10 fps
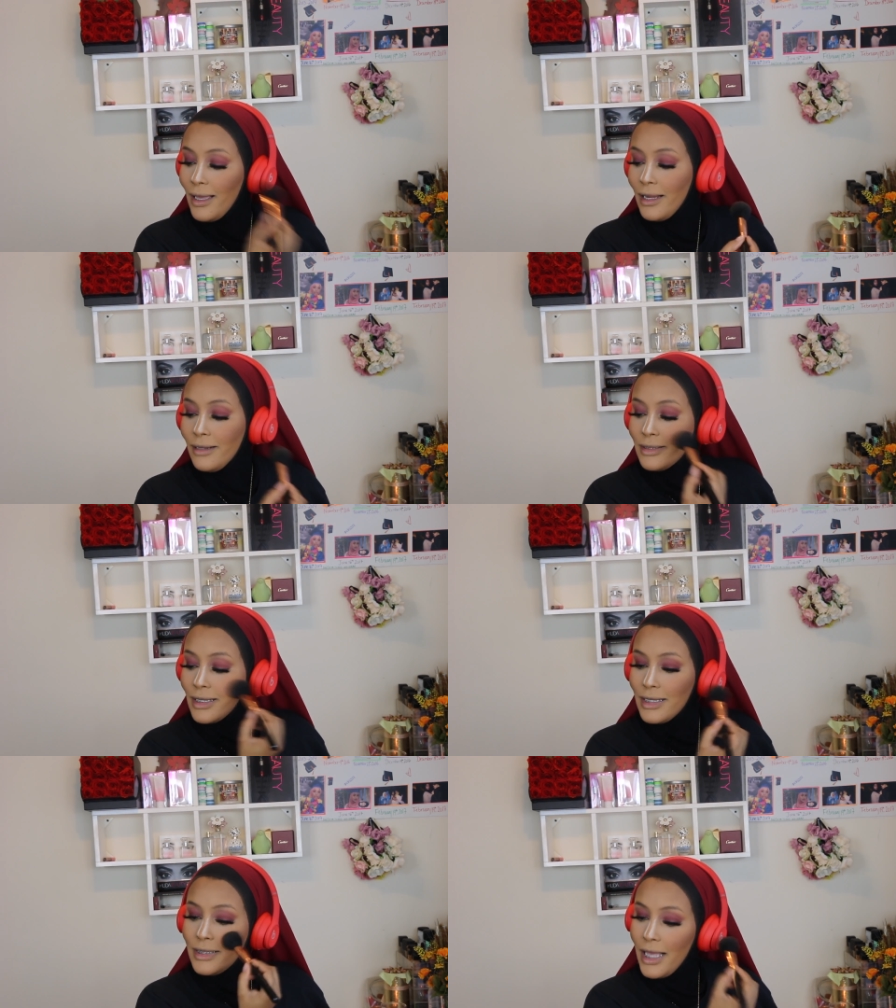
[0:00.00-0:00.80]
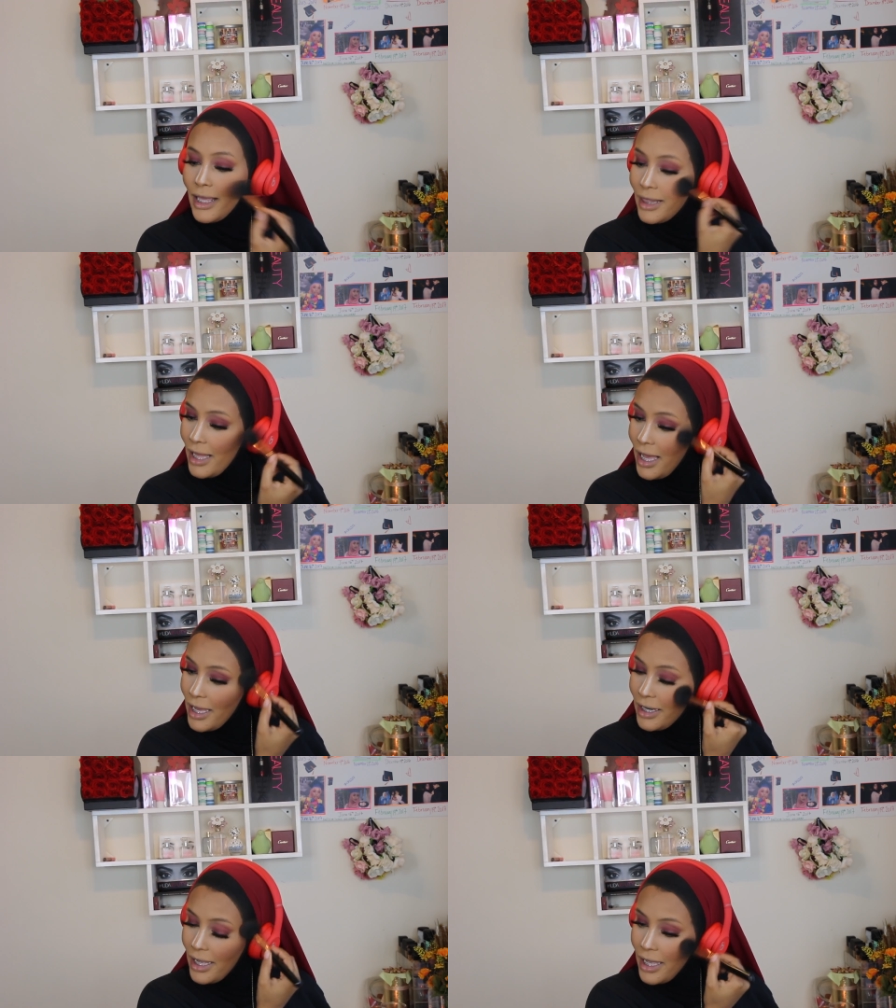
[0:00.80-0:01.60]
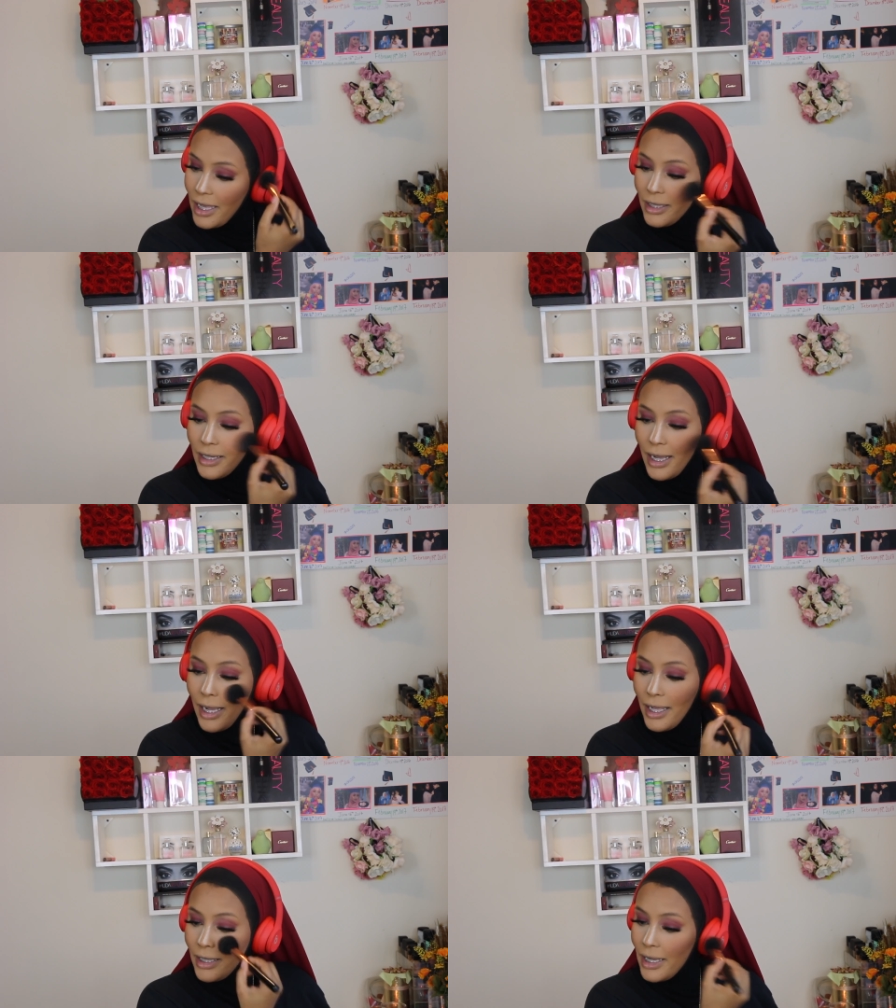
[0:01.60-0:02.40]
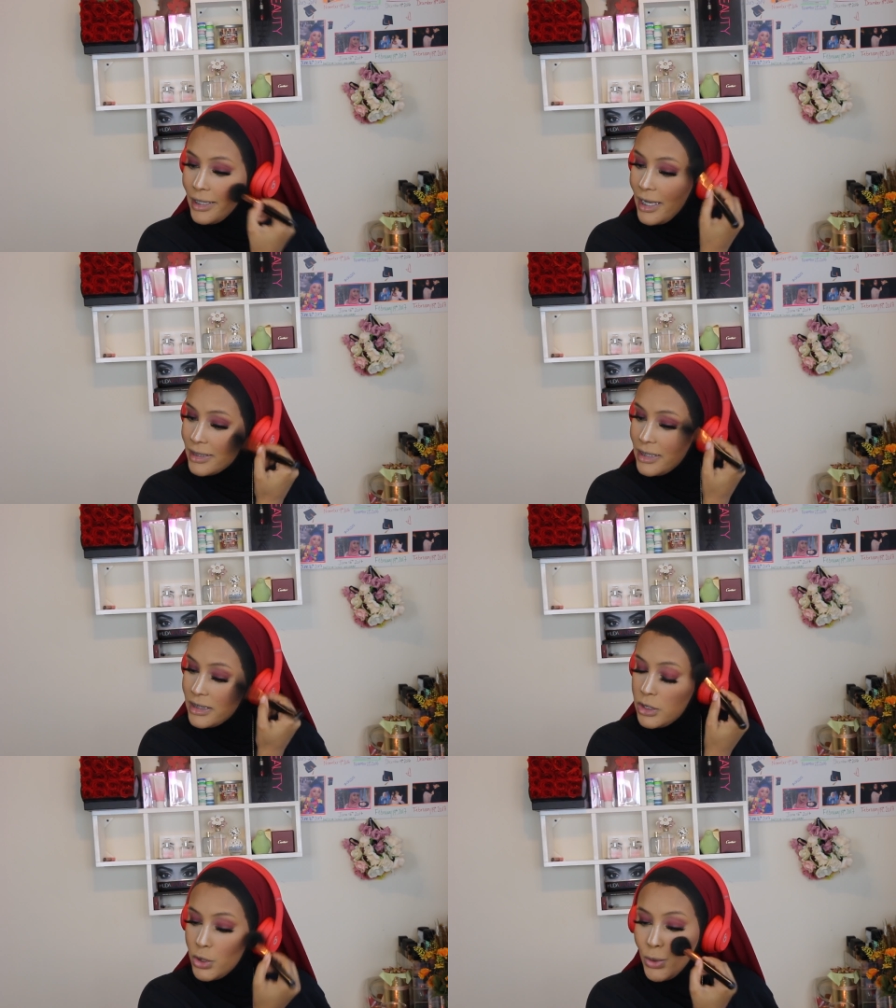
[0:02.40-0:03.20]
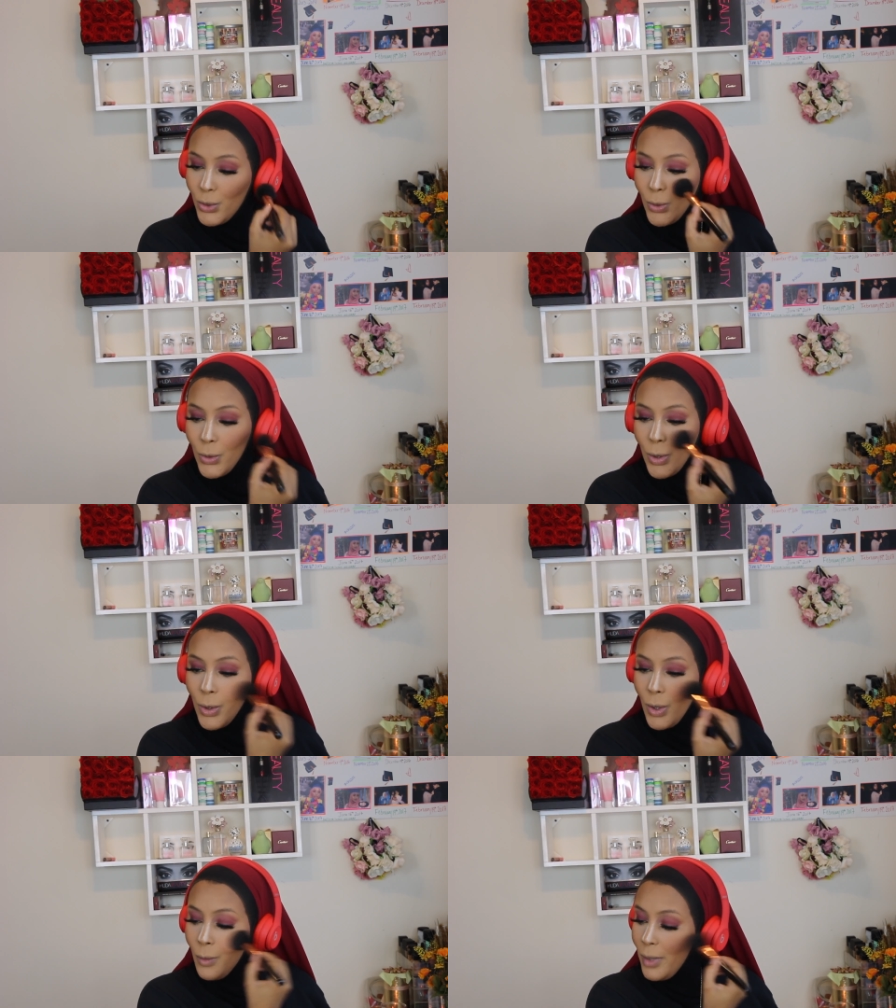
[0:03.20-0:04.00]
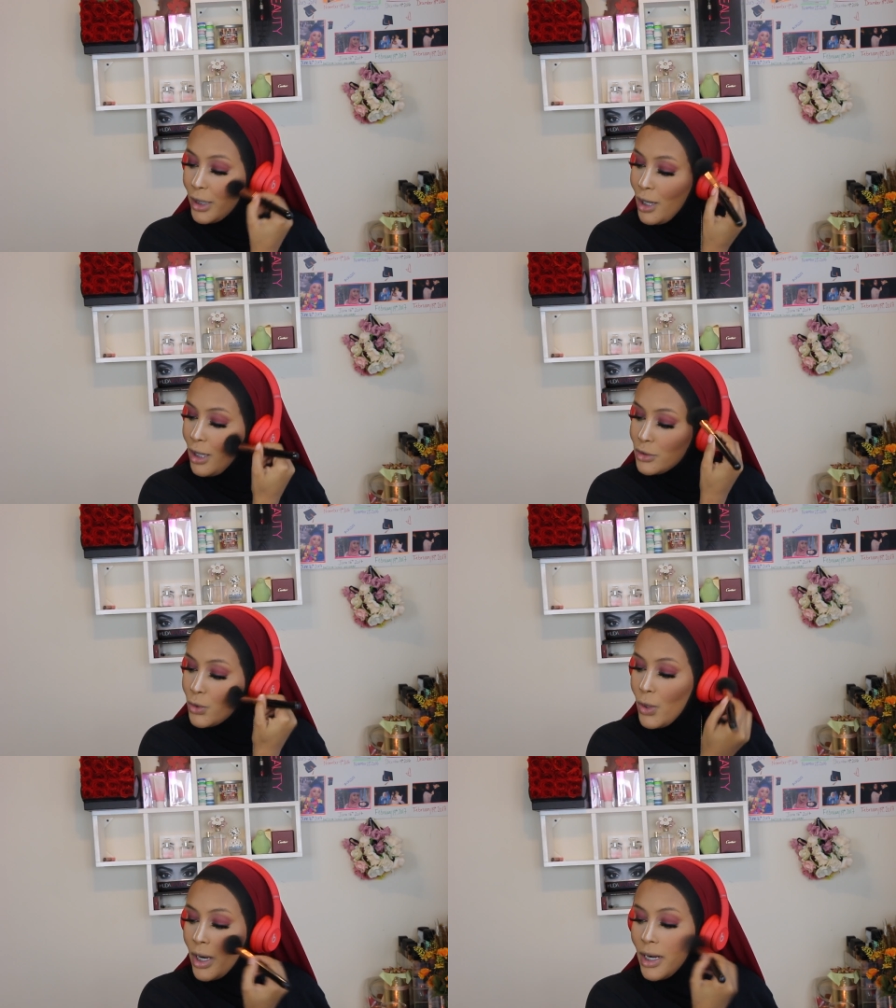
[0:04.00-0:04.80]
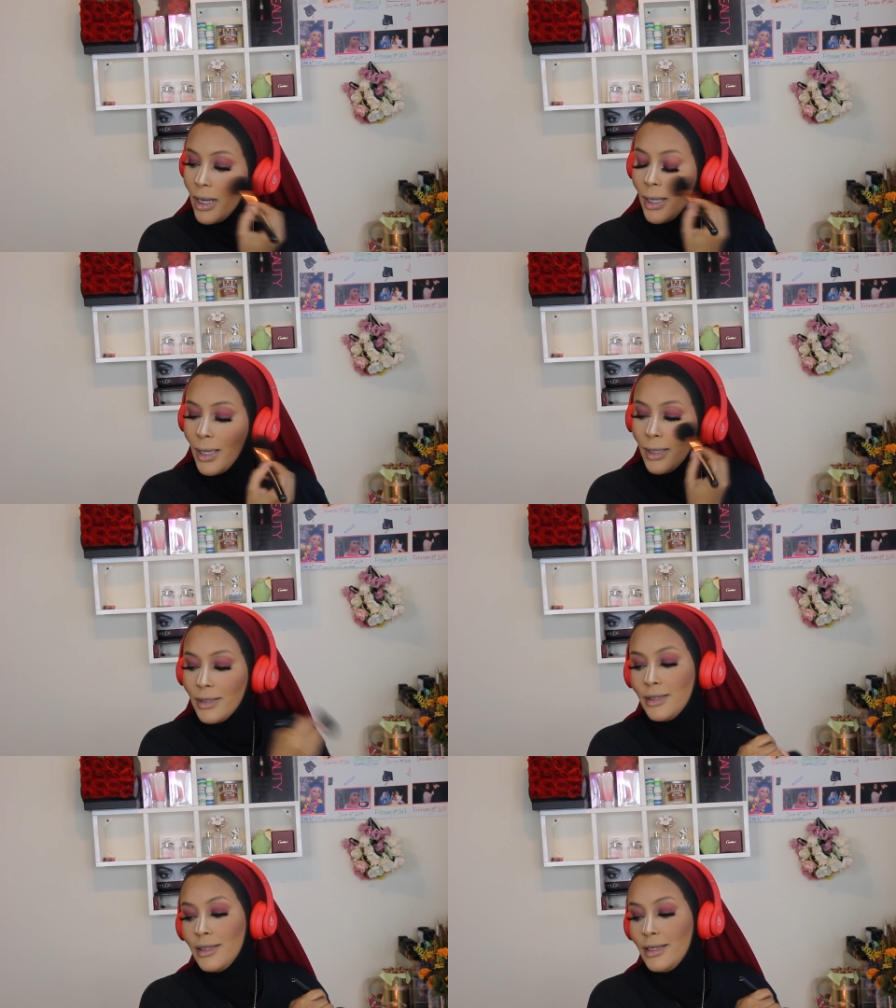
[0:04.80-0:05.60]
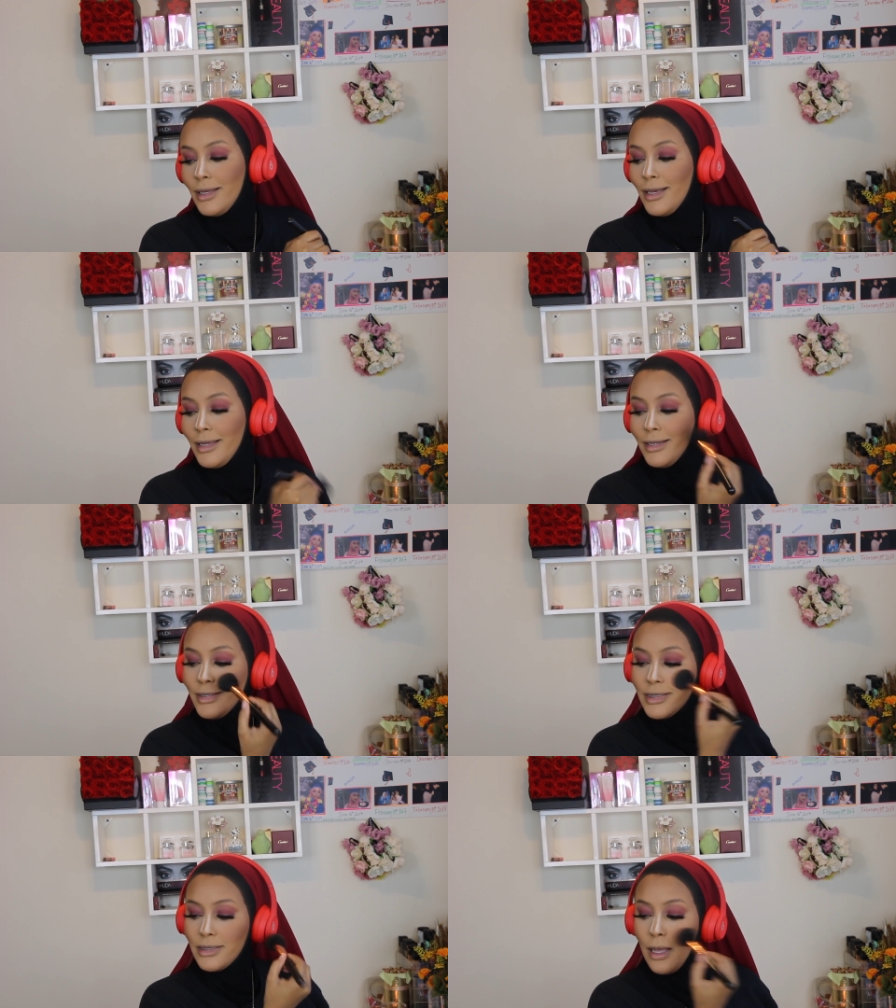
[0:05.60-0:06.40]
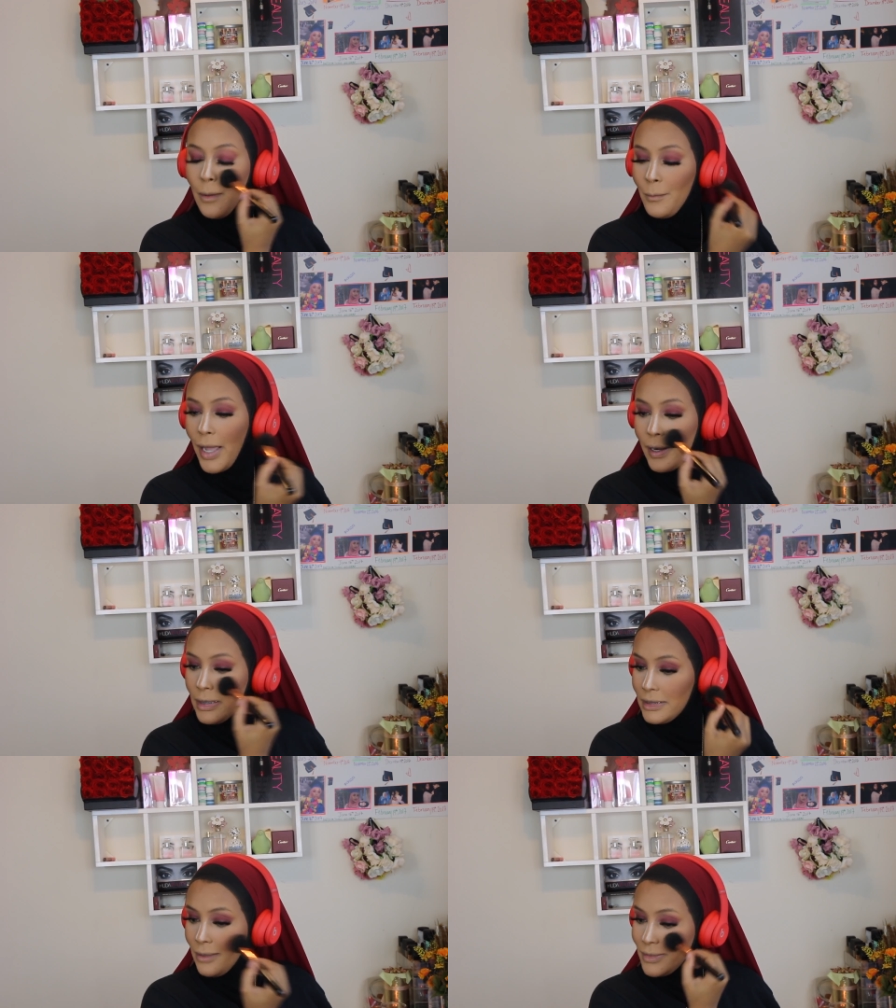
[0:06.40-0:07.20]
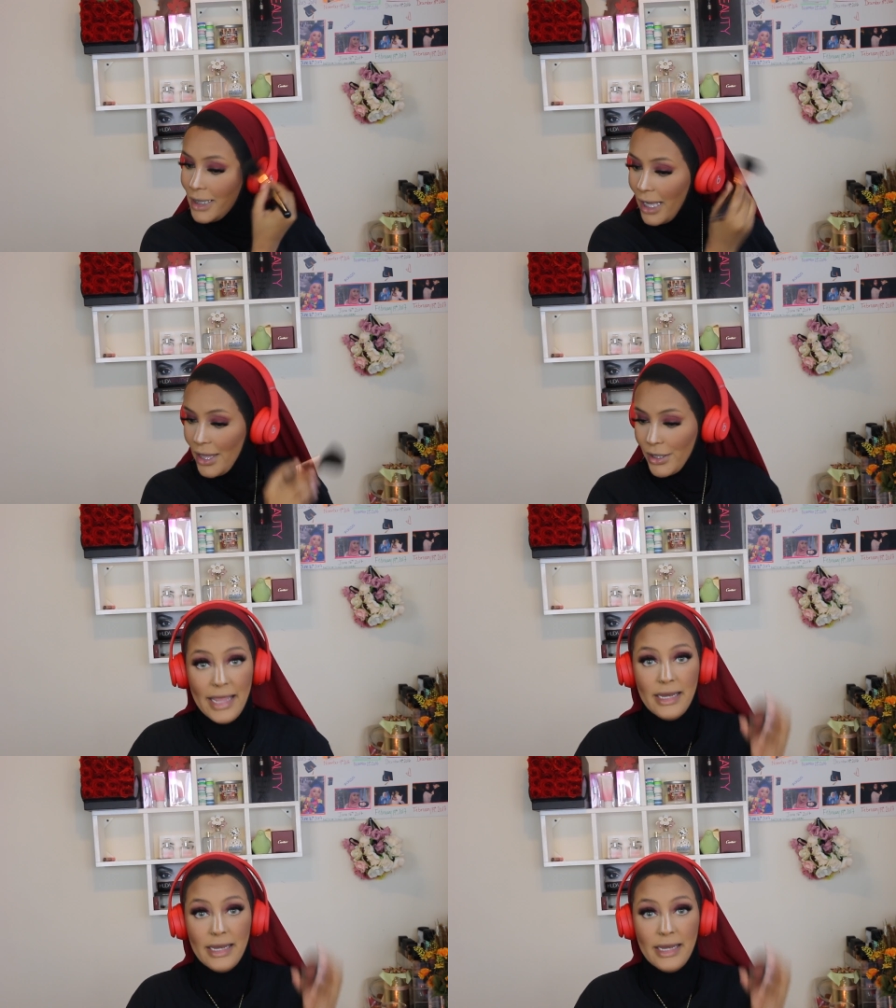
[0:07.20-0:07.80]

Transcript: And I'm just gonna take that and I connect it to my contour and just marry them together.